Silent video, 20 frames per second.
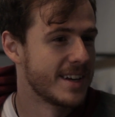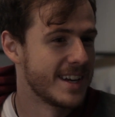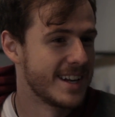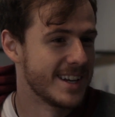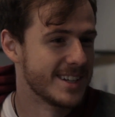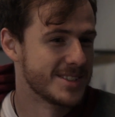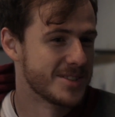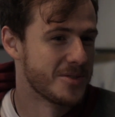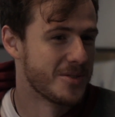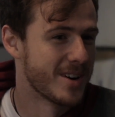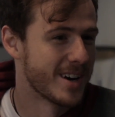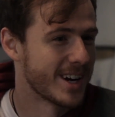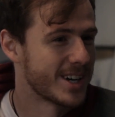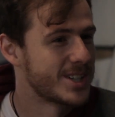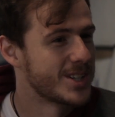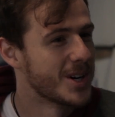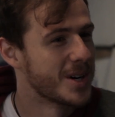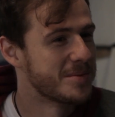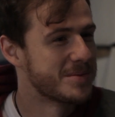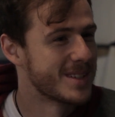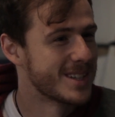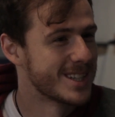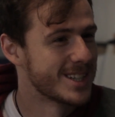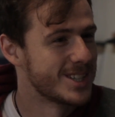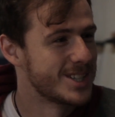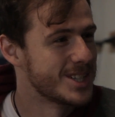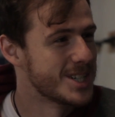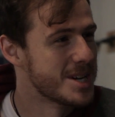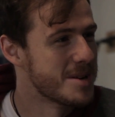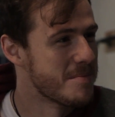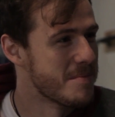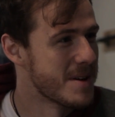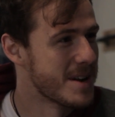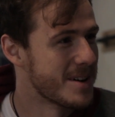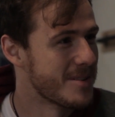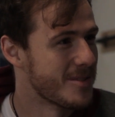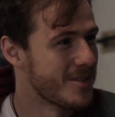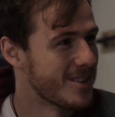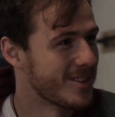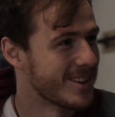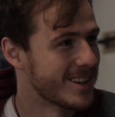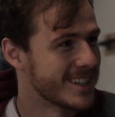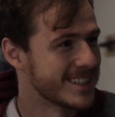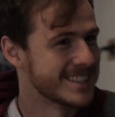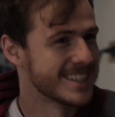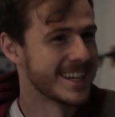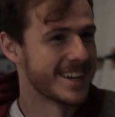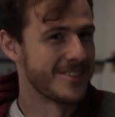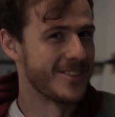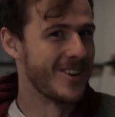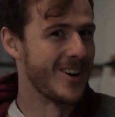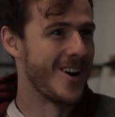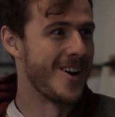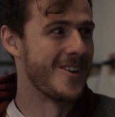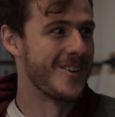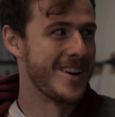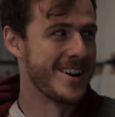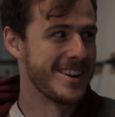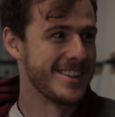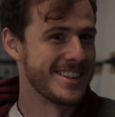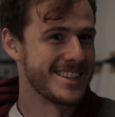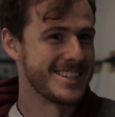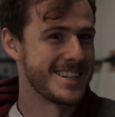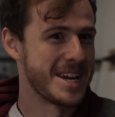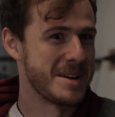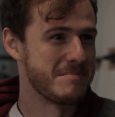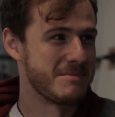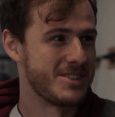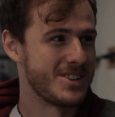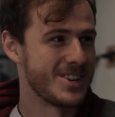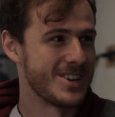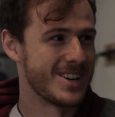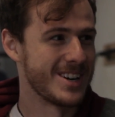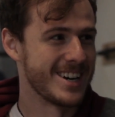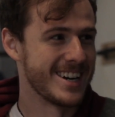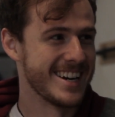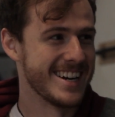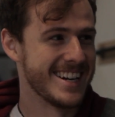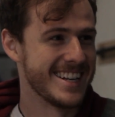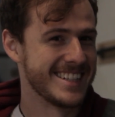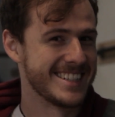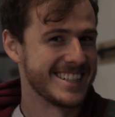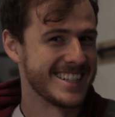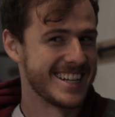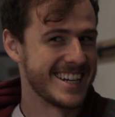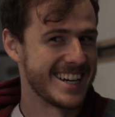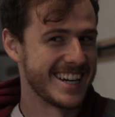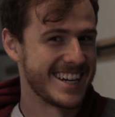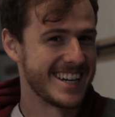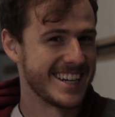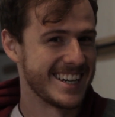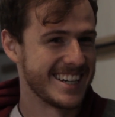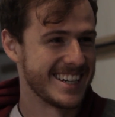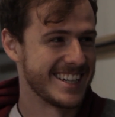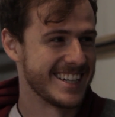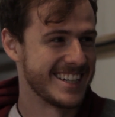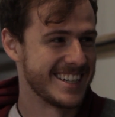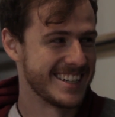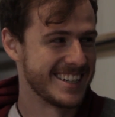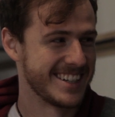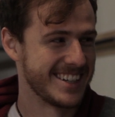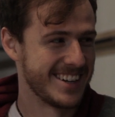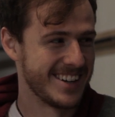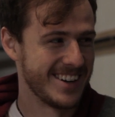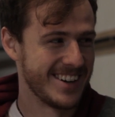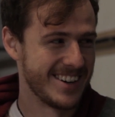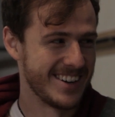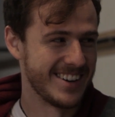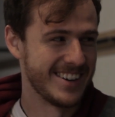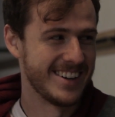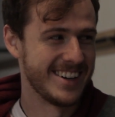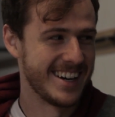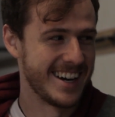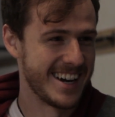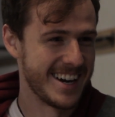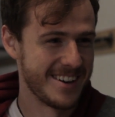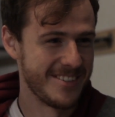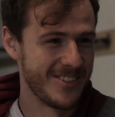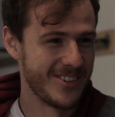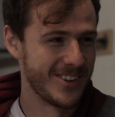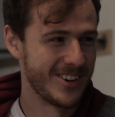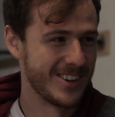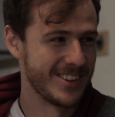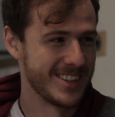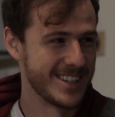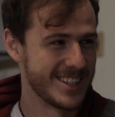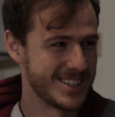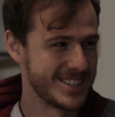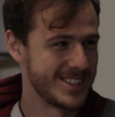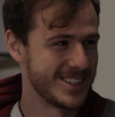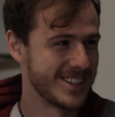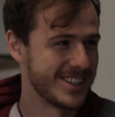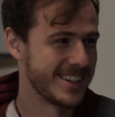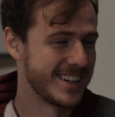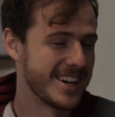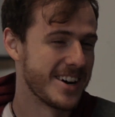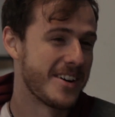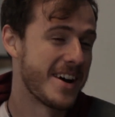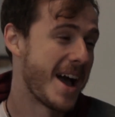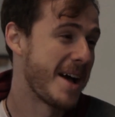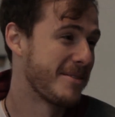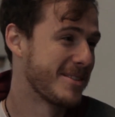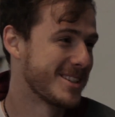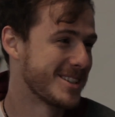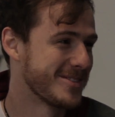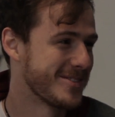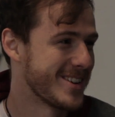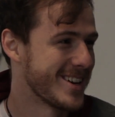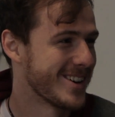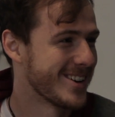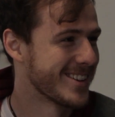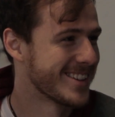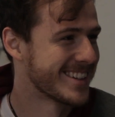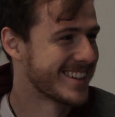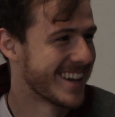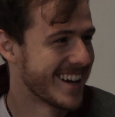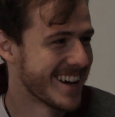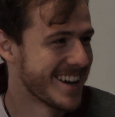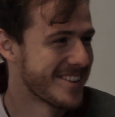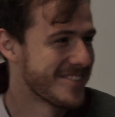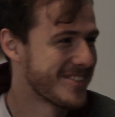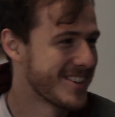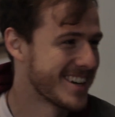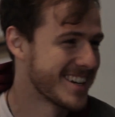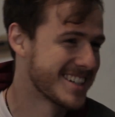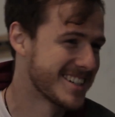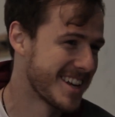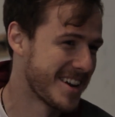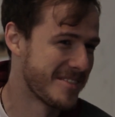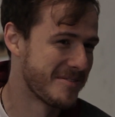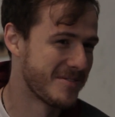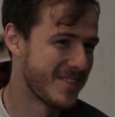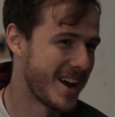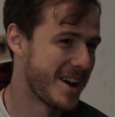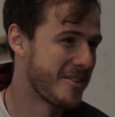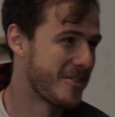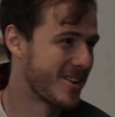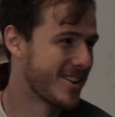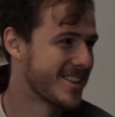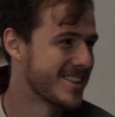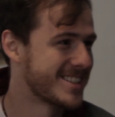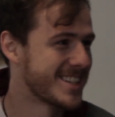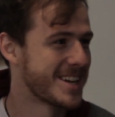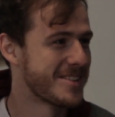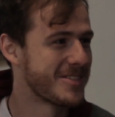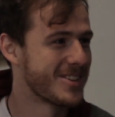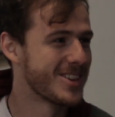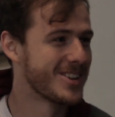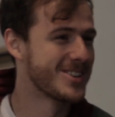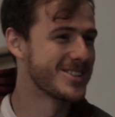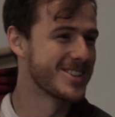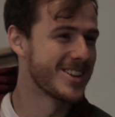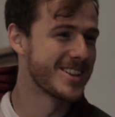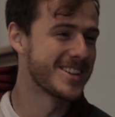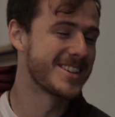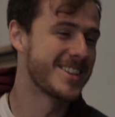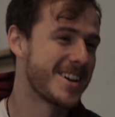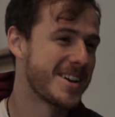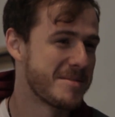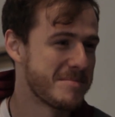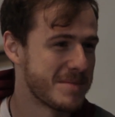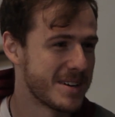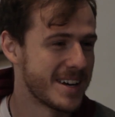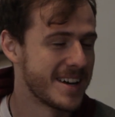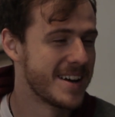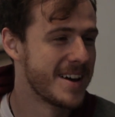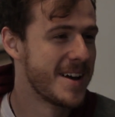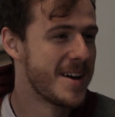doesn't want to show up to the gym and it's like we're all wearing the same shirt and it's like, oh, I wore this shirt. It happens to me all the time because I wear the same clothes all the time. But